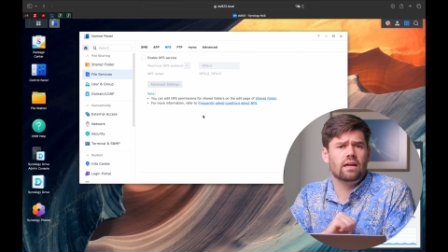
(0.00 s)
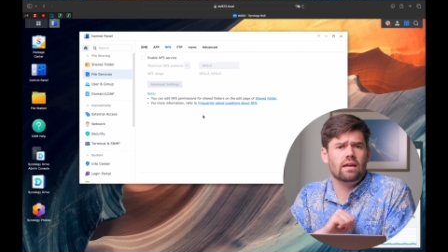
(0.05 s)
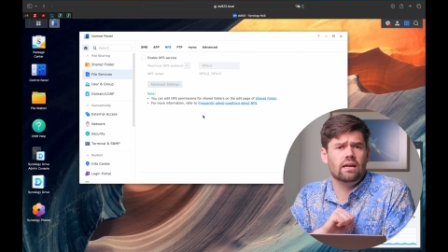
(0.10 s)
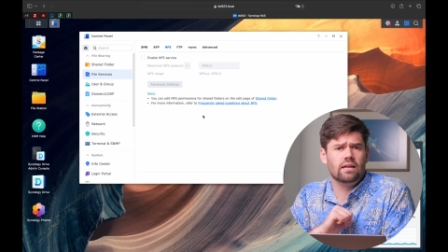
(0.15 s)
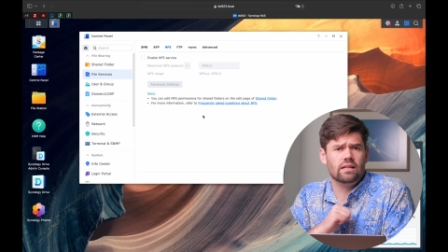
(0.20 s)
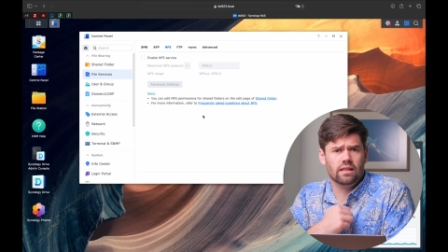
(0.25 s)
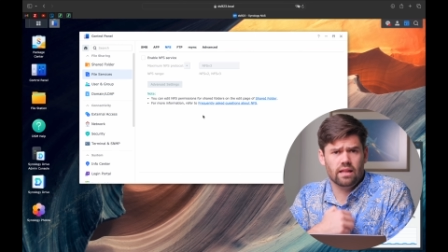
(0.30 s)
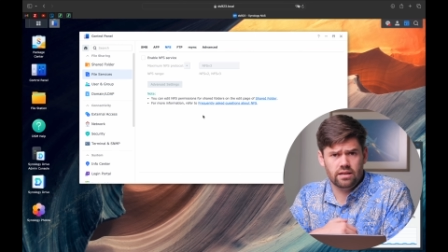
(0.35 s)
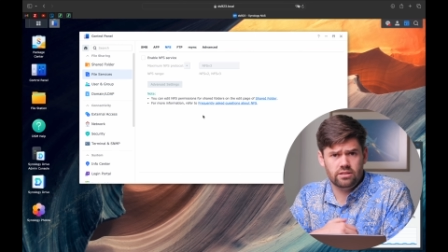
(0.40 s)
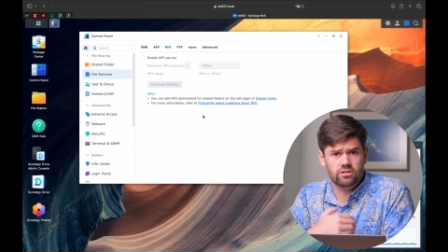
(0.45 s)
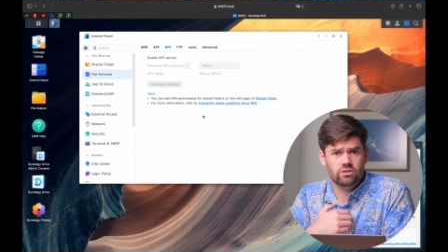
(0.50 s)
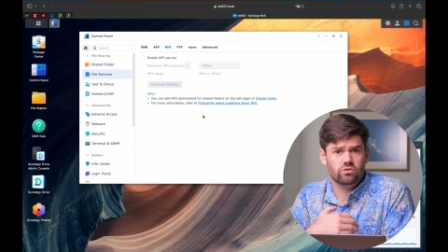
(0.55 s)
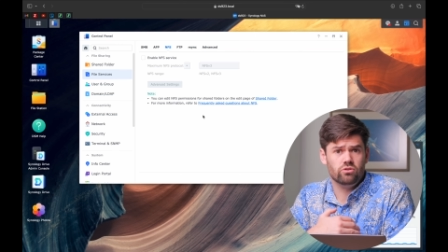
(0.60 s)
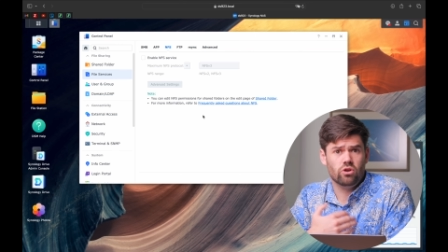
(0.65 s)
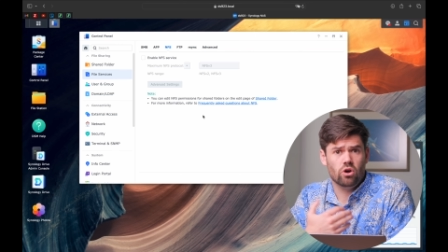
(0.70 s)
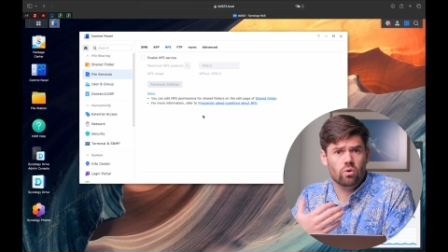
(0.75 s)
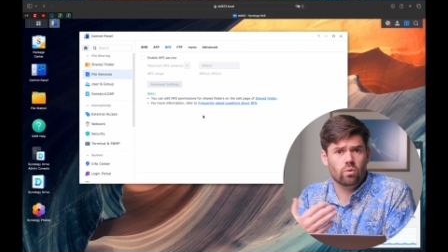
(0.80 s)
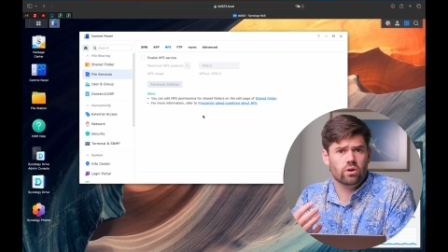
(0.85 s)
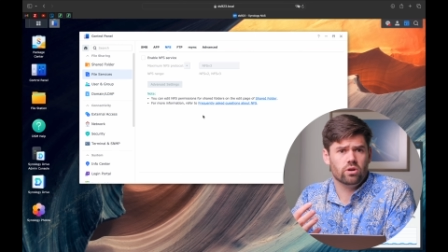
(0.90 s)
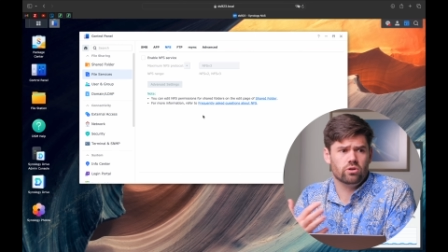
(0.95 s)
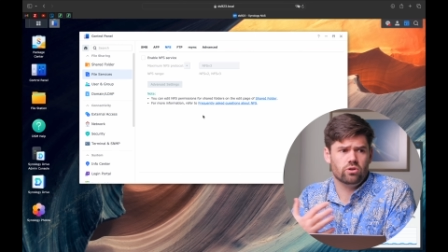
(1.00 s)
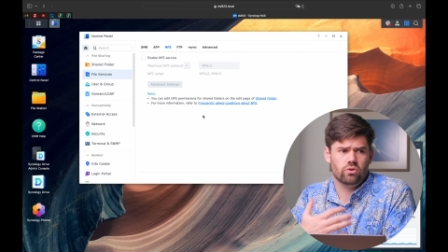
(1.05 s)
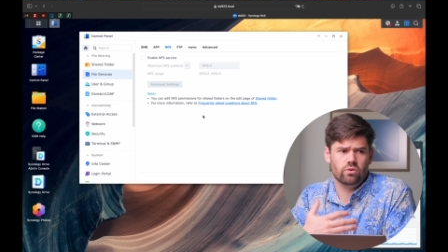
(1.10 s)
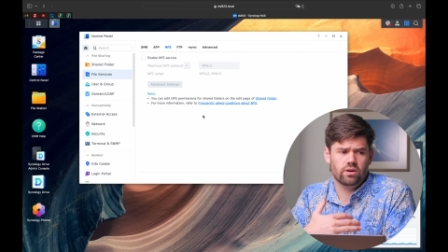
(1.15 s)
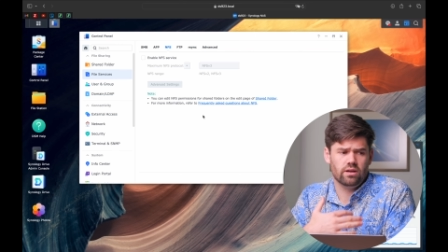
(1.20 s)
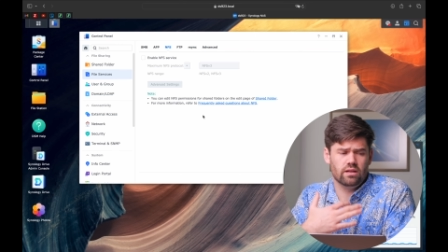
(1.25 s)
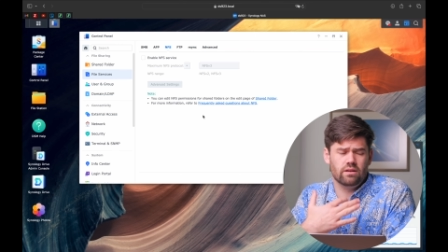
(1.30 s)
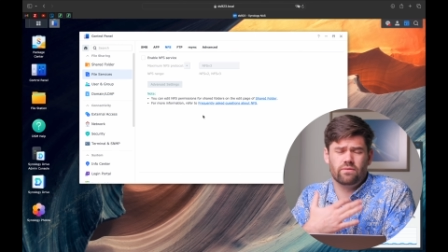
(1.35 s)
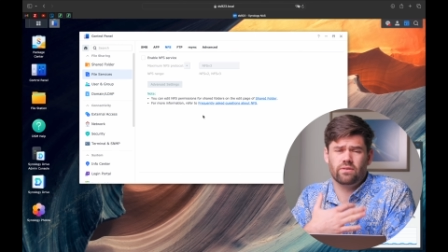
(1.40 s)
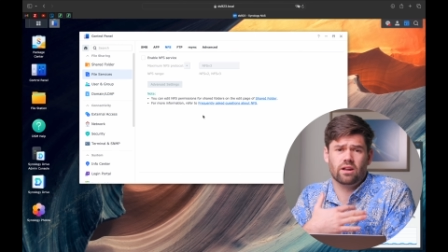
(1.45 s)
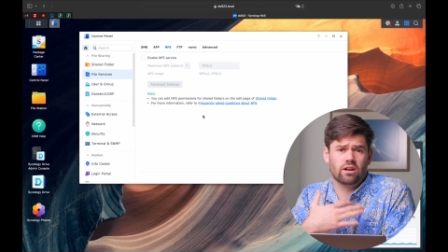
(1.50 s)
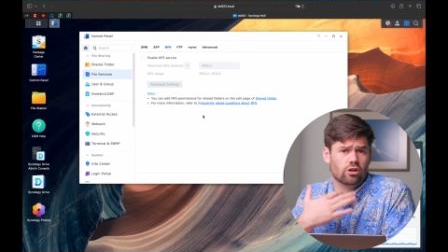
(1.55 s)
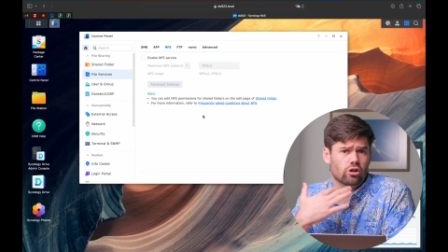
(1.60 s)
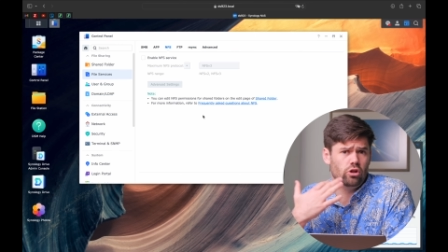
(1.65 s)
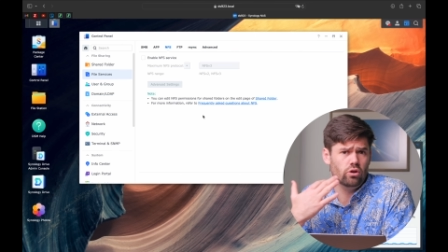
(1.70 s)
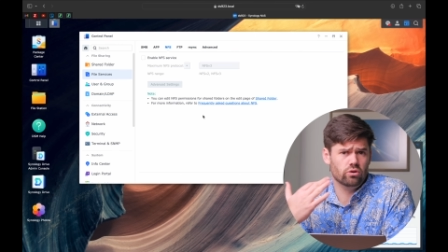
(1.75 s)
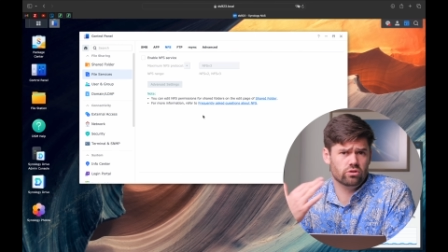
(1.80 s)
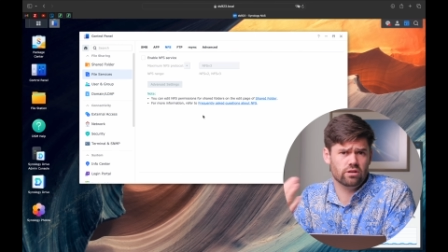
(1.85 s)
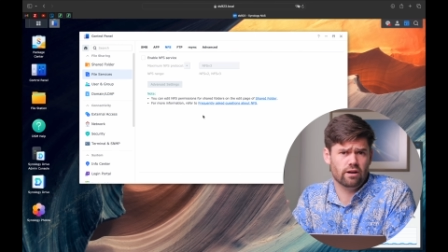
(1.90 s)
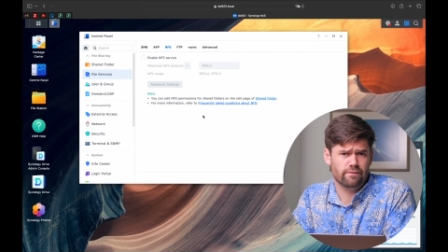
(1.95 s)
unless you know what you're doing and you've got a
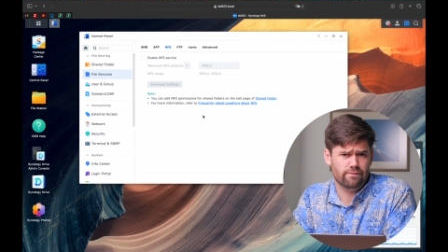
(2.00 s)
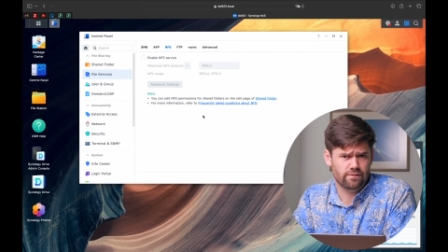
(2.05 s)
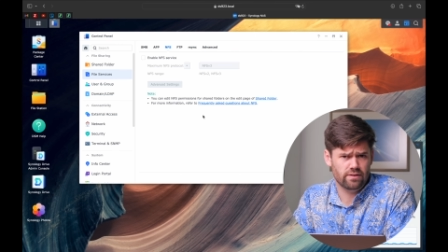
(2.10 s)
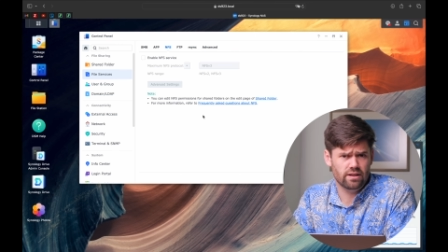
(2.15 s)
closed off